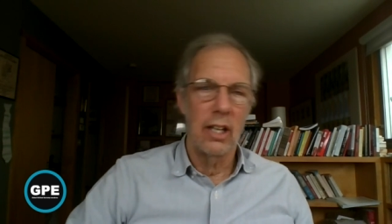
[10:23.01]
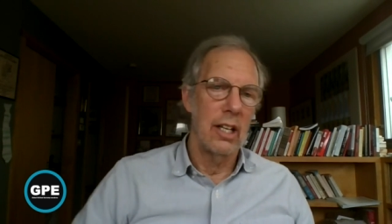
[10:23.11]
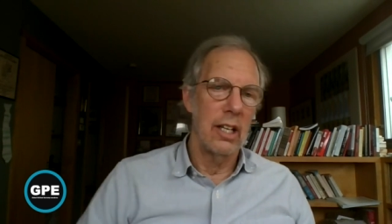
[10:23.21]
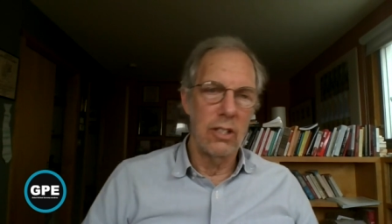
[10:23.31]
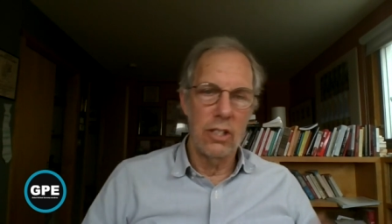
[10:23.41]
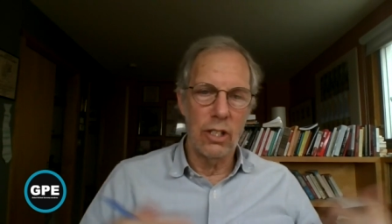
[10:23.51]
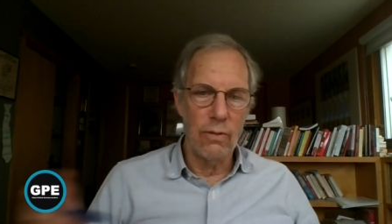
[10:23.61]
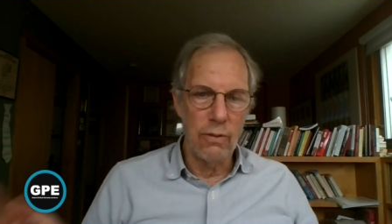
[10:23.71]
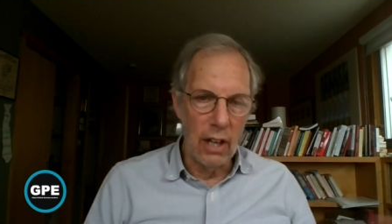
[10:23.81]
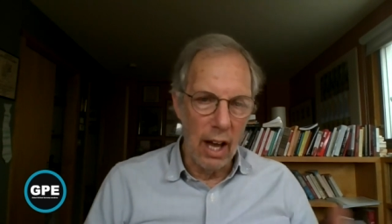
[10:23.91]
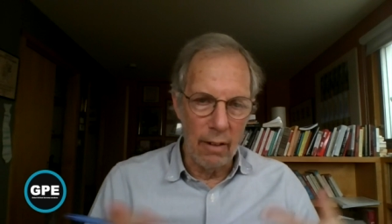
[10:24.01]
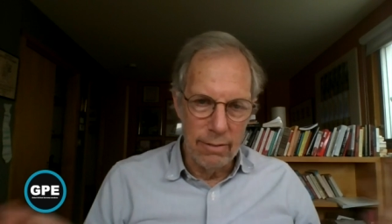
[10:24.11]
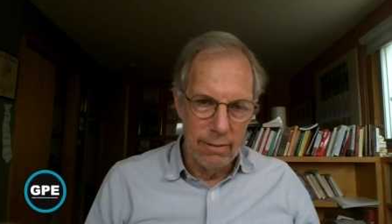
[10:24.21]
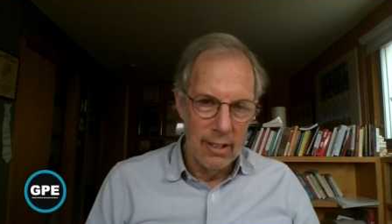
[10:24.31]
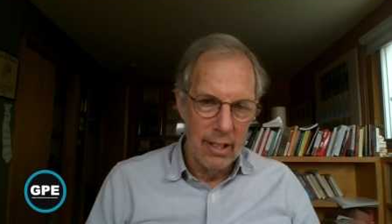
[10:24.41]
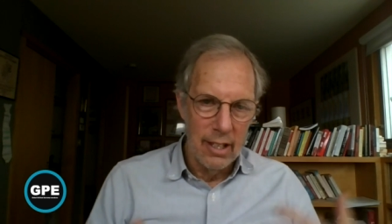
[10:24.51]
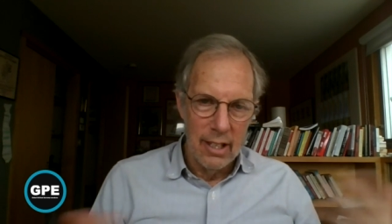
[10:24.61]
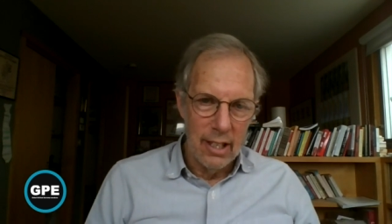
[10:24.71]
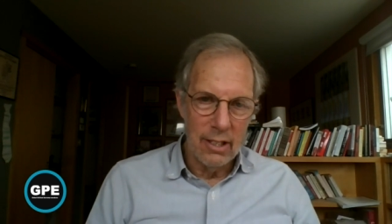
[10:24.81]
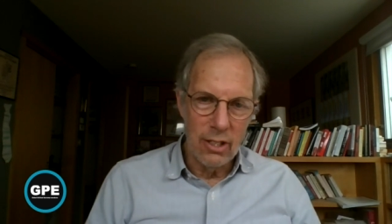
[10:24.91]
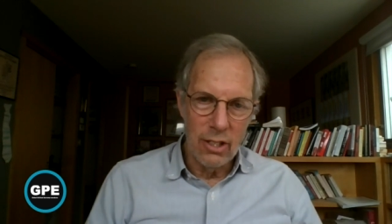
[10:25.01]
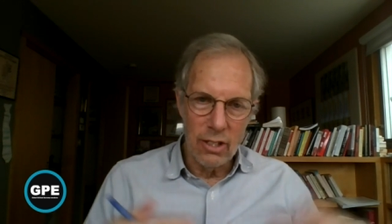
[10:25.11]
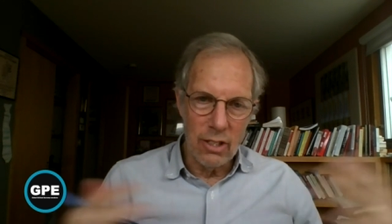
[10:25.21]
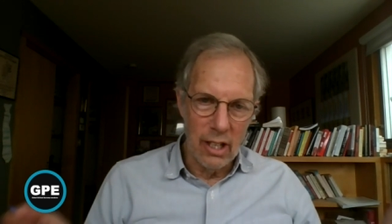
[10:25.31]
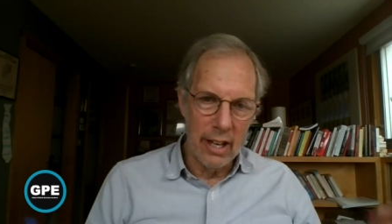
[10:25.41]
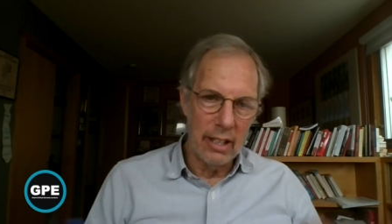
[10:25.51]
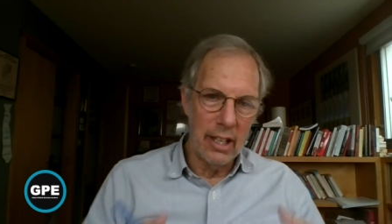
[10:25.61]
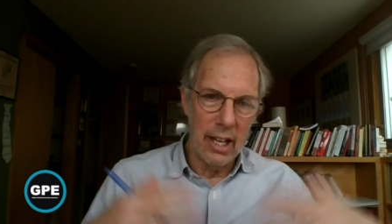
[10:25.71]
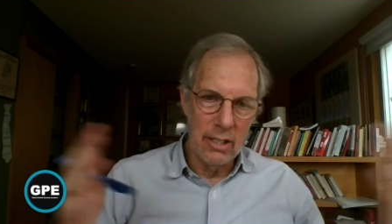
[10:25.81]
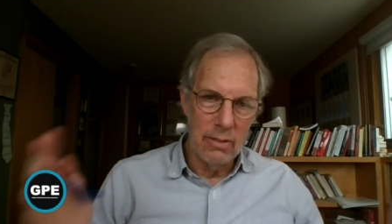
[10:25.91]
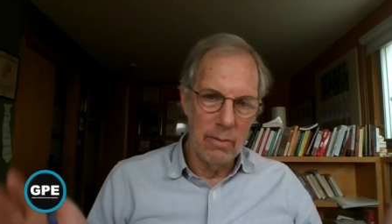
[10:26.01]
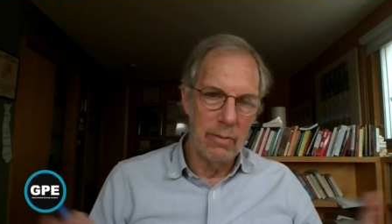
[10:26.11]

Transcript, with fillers: is just fluff. It's just like nice,